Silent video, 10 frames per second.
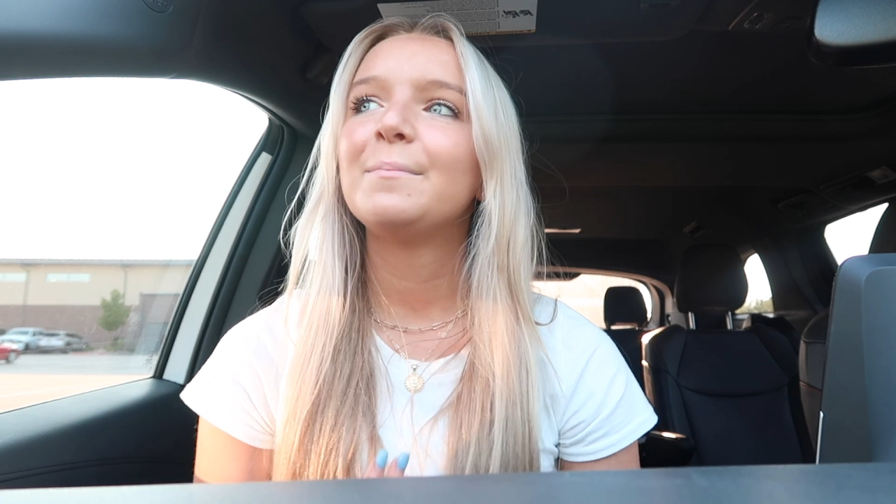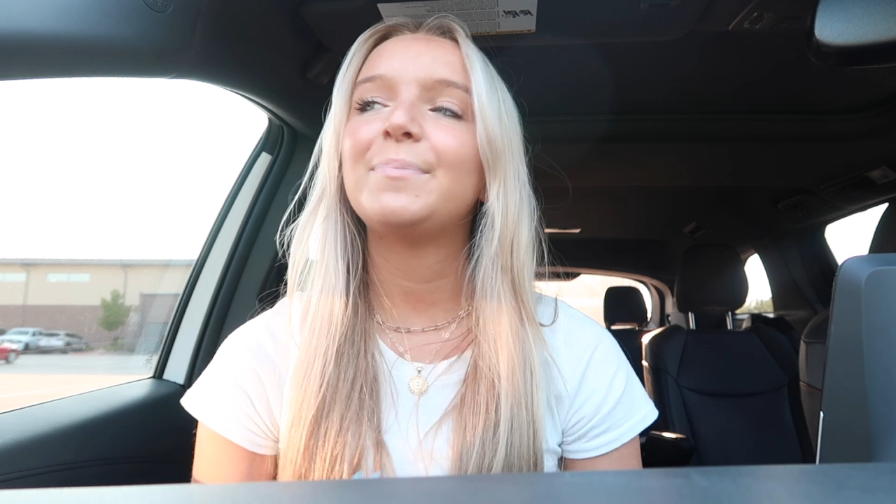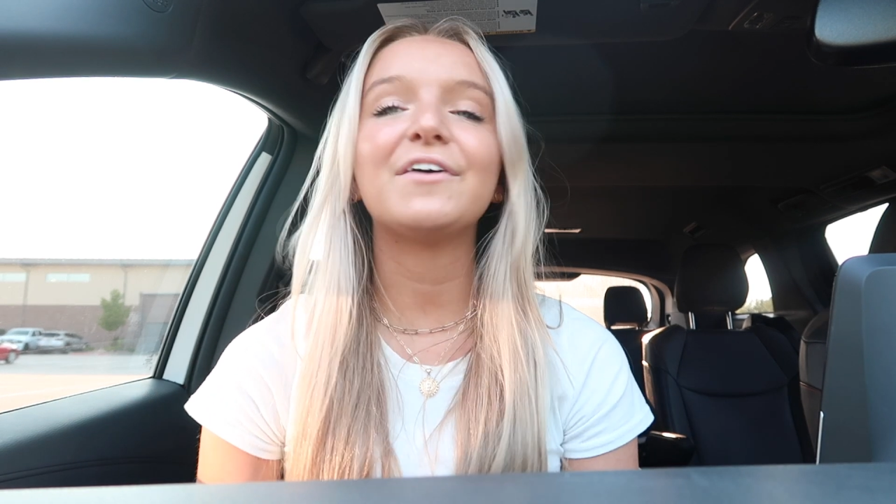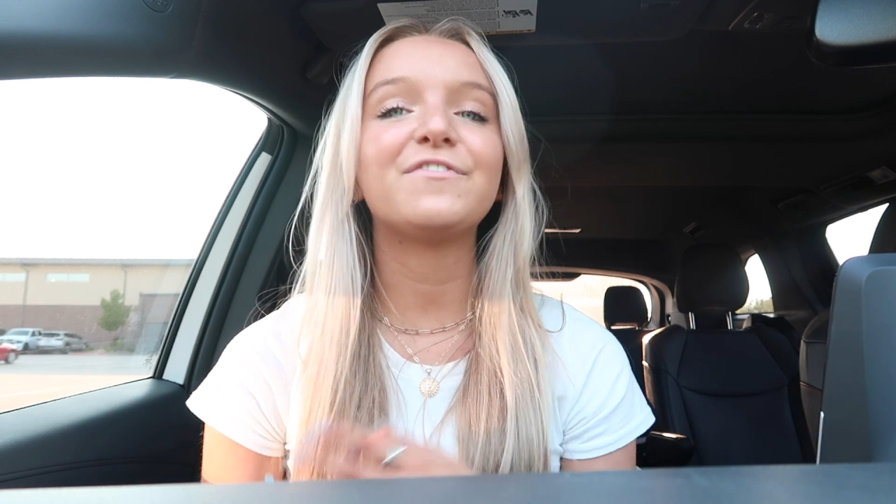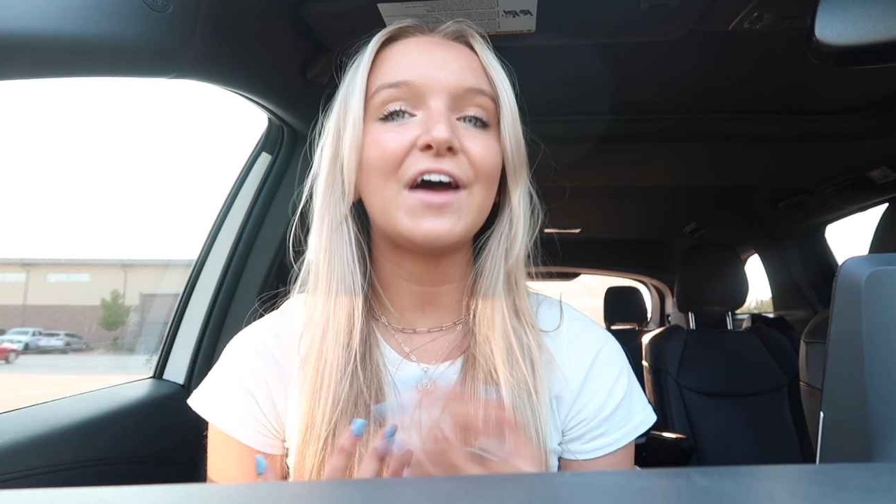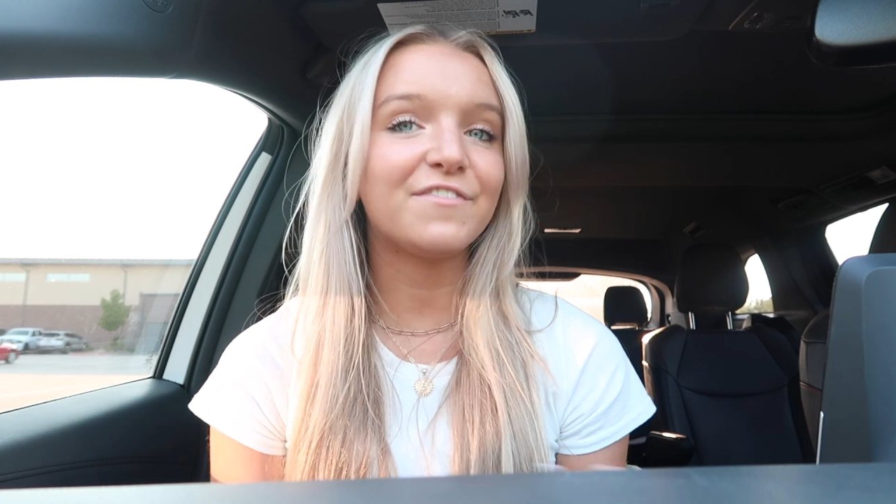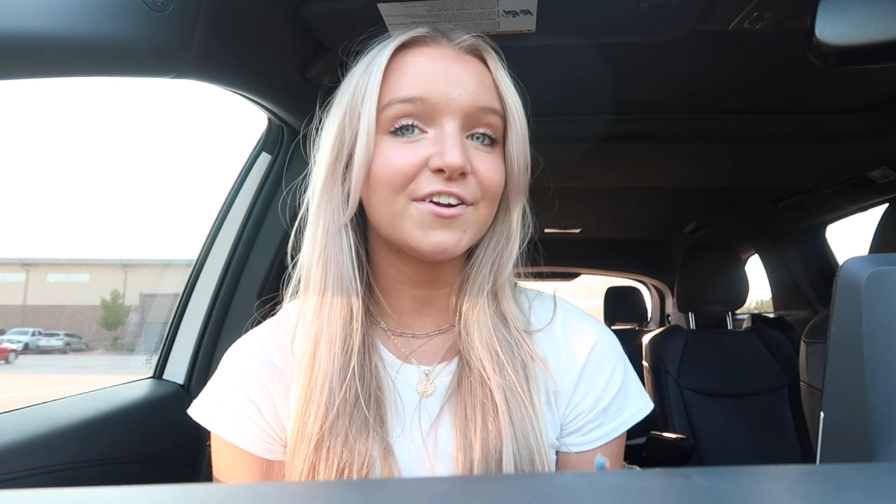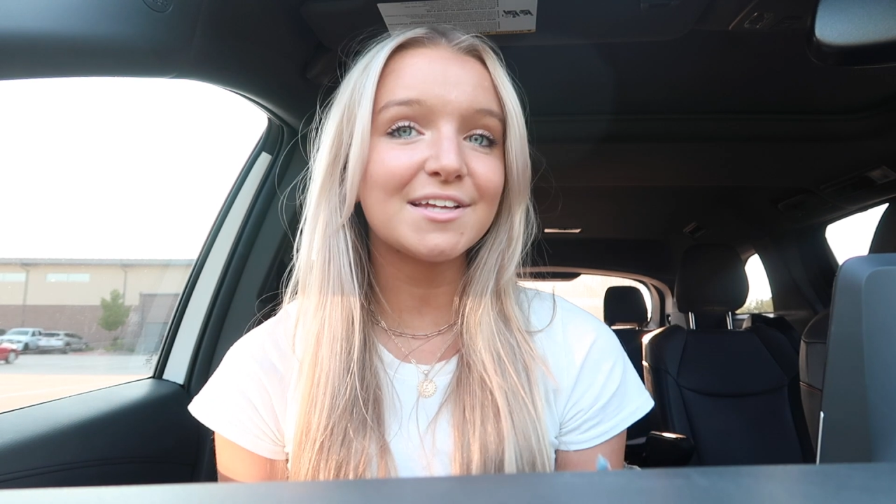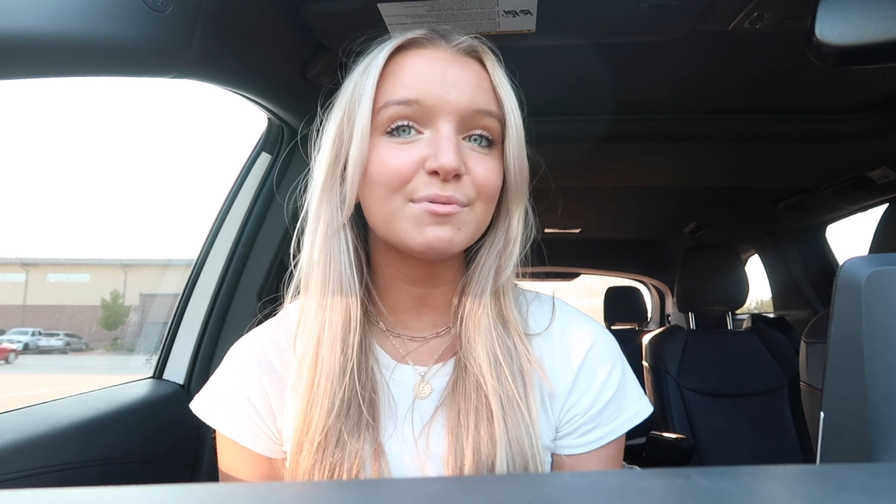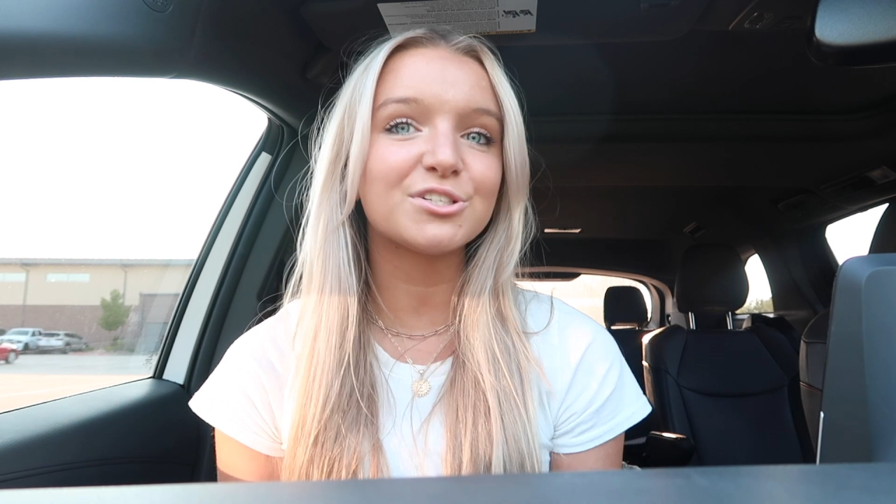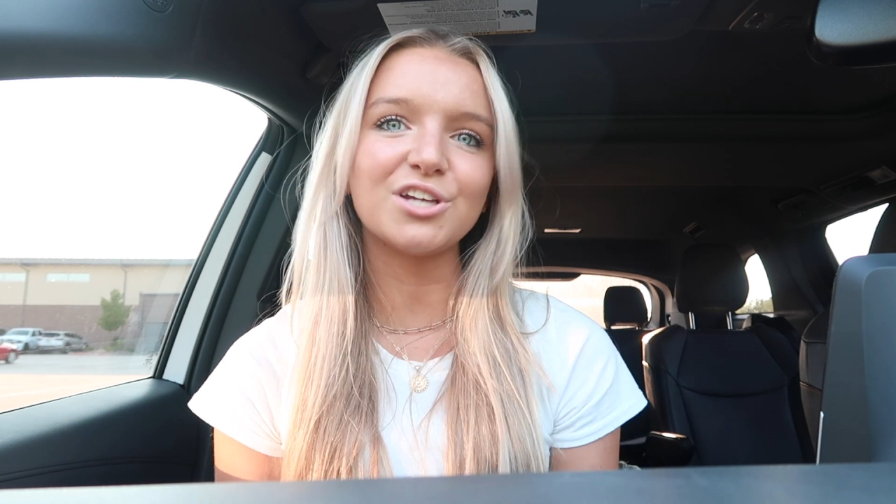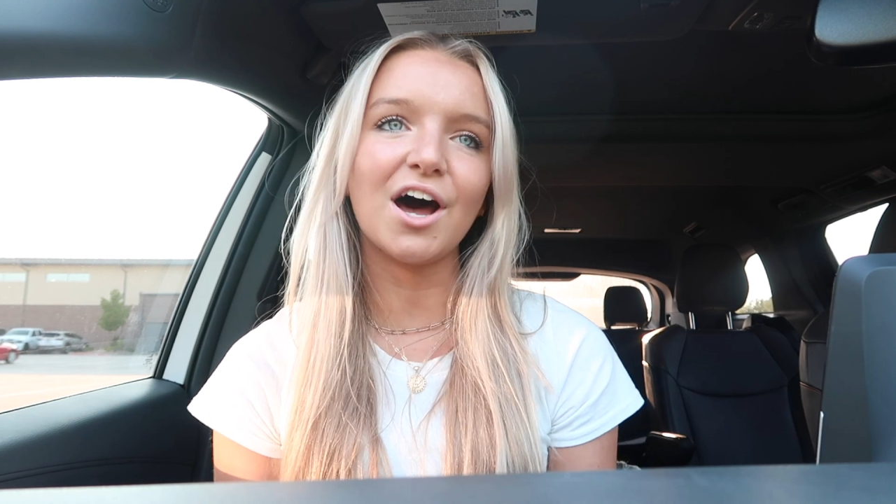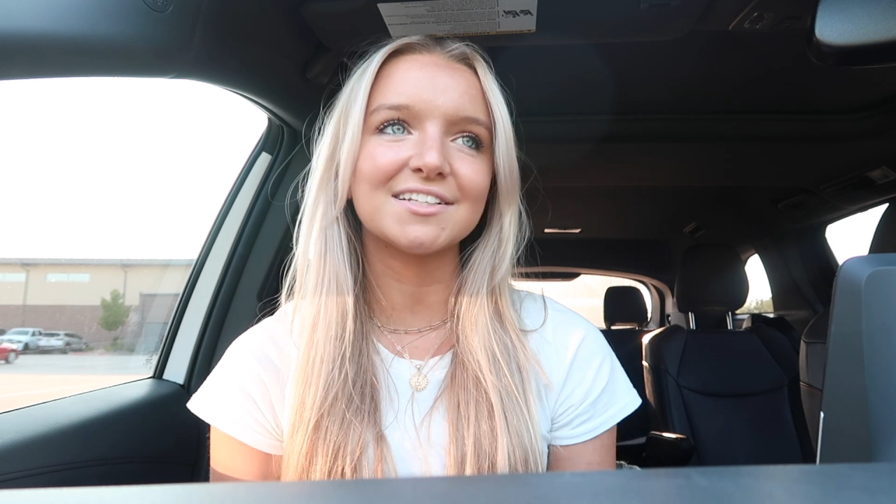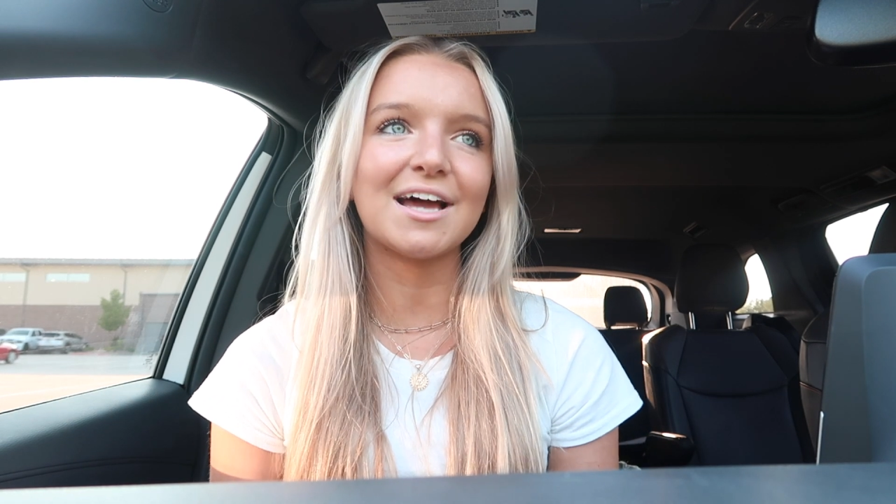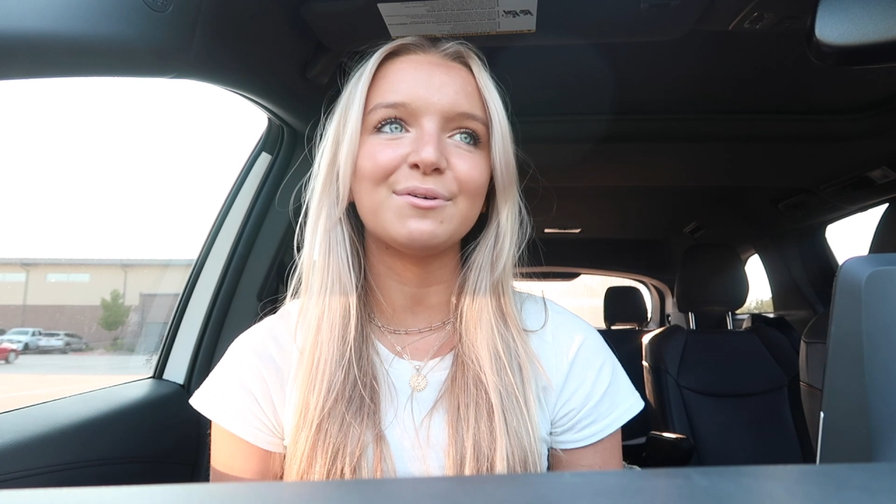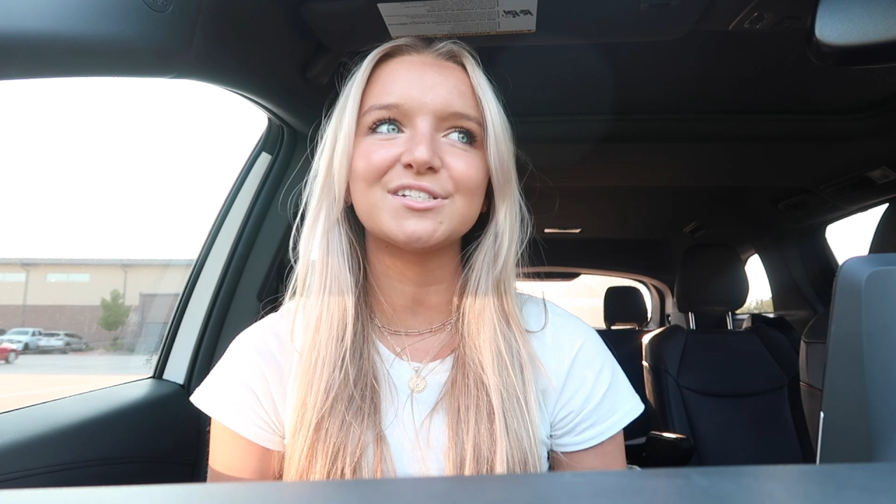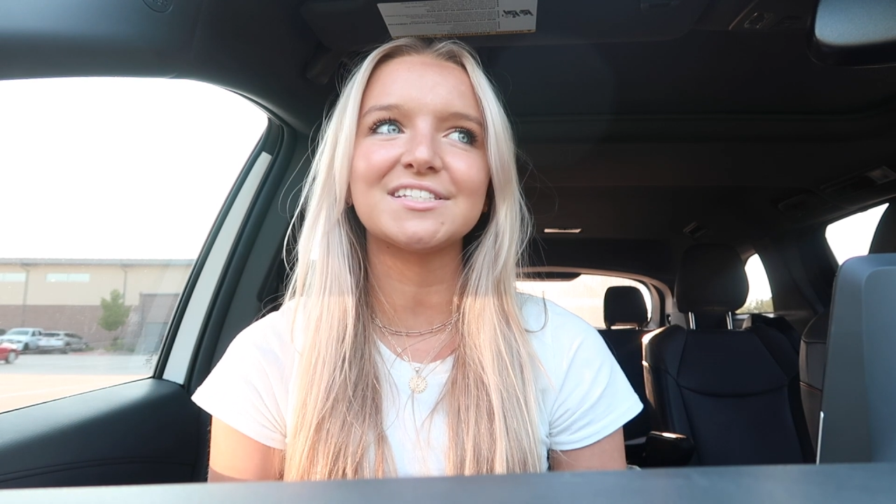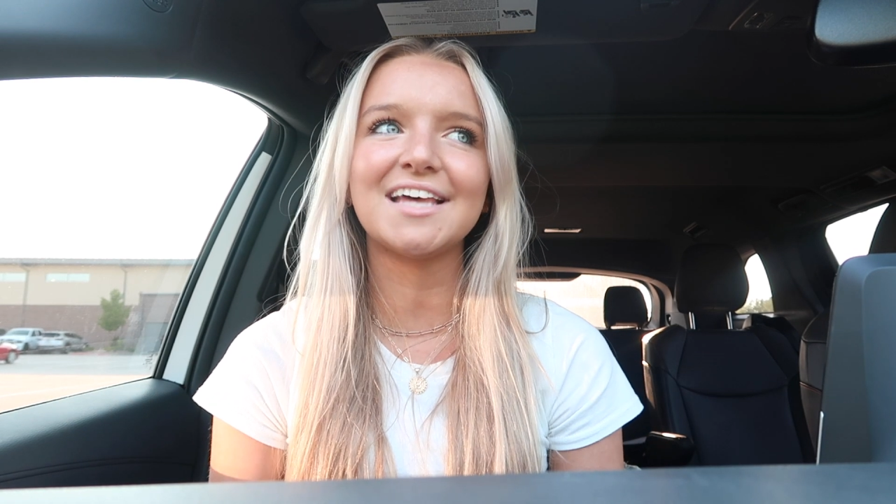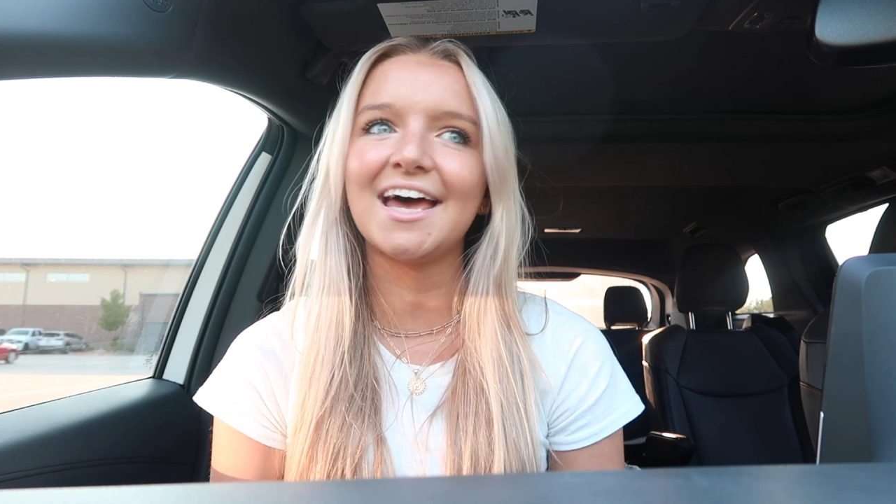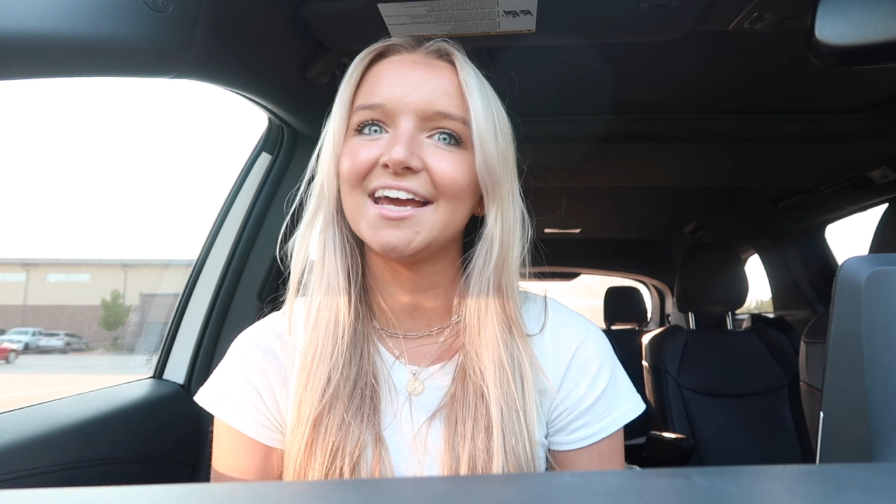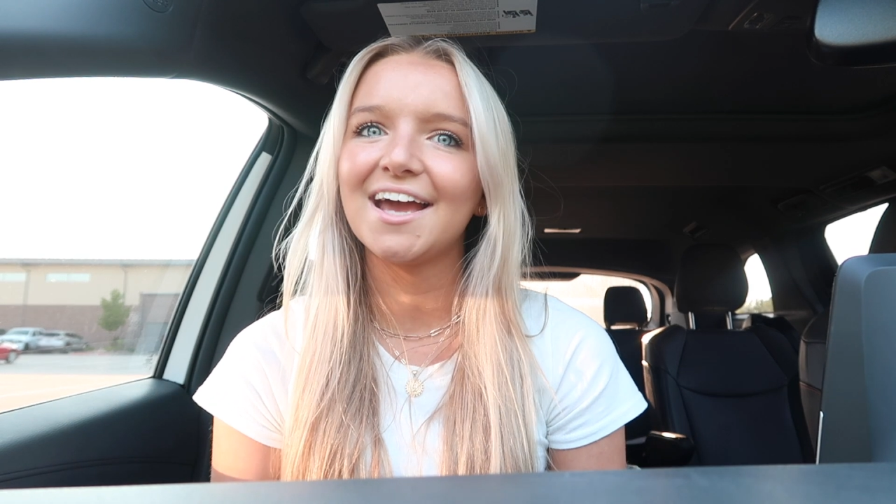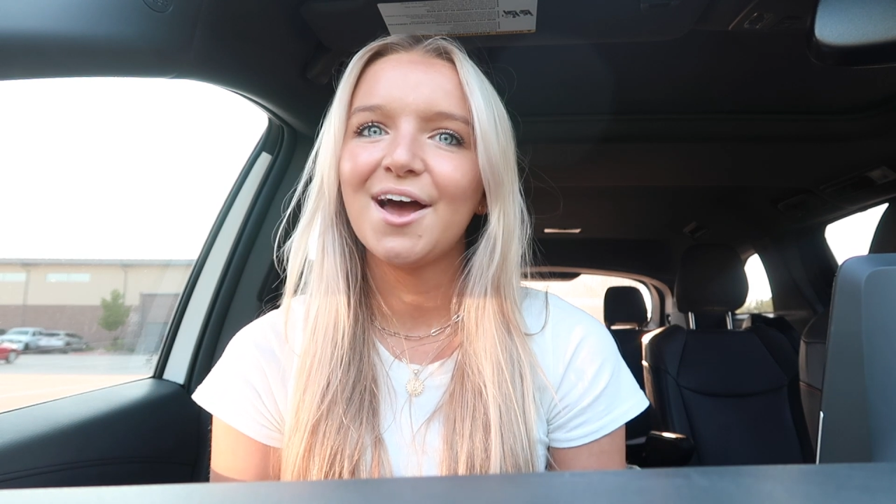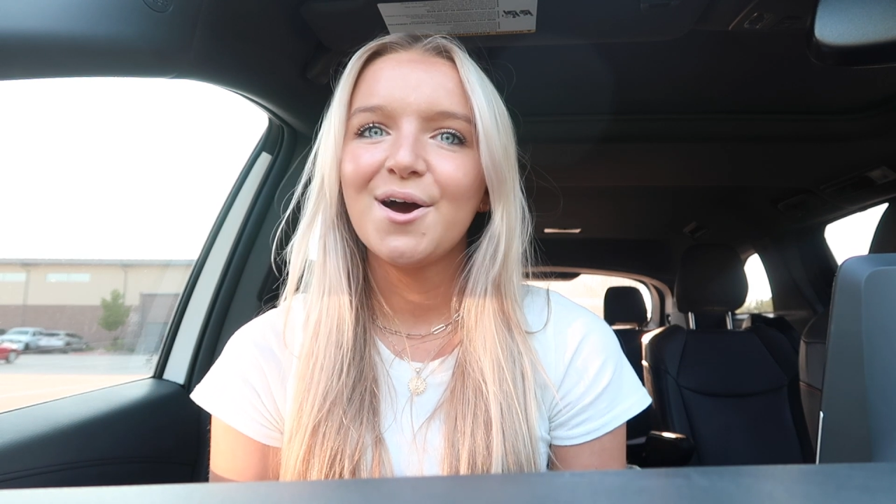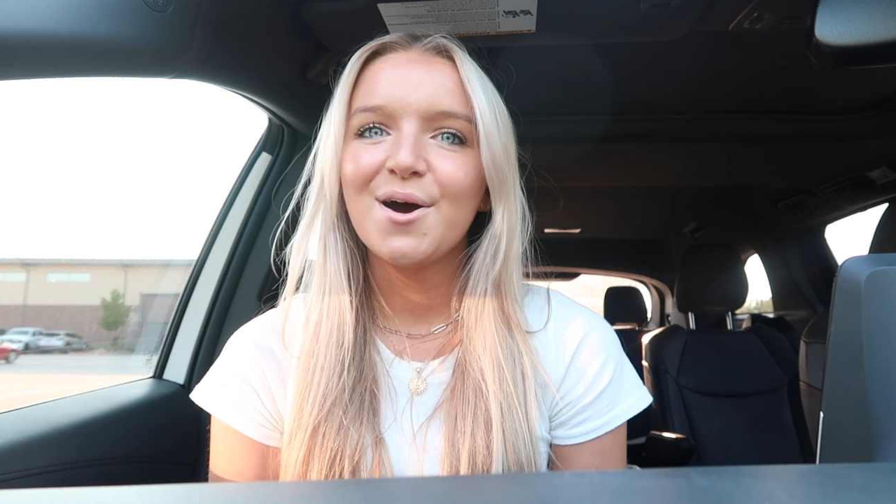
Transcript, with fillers: But at first I was shocked. I was just like,